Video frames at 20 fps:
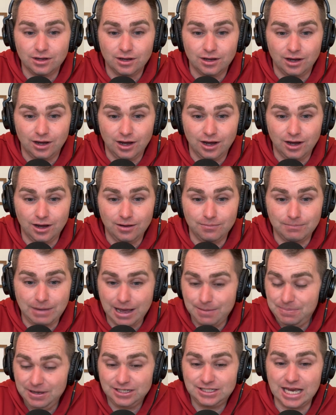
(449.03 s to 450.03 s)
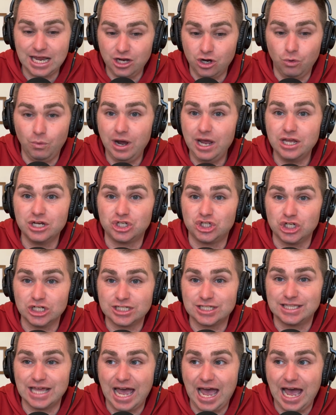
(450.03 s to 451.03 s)
My big takeaway is
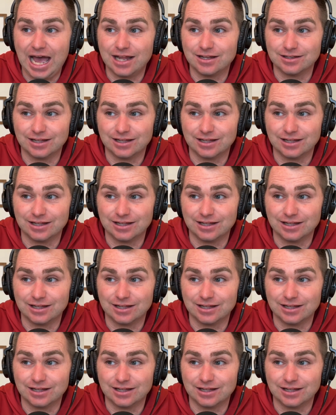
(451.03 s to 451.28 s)
just that.